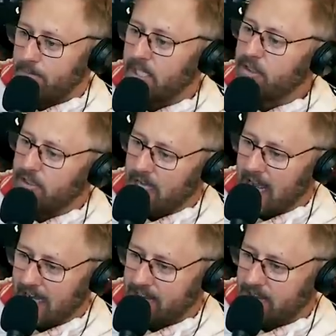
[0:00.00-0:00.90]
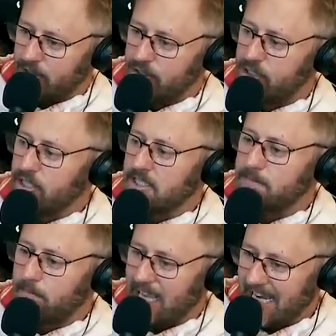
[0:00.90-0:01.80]
But you're not. You're just
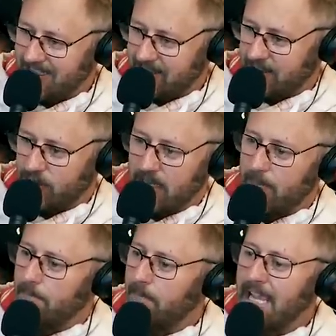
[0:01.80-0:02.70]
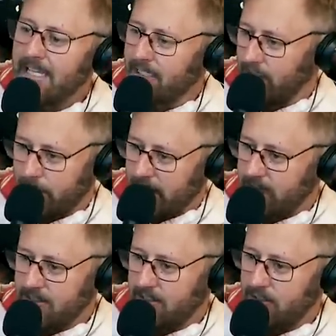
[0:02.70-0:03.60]
painting. You're not making a painting.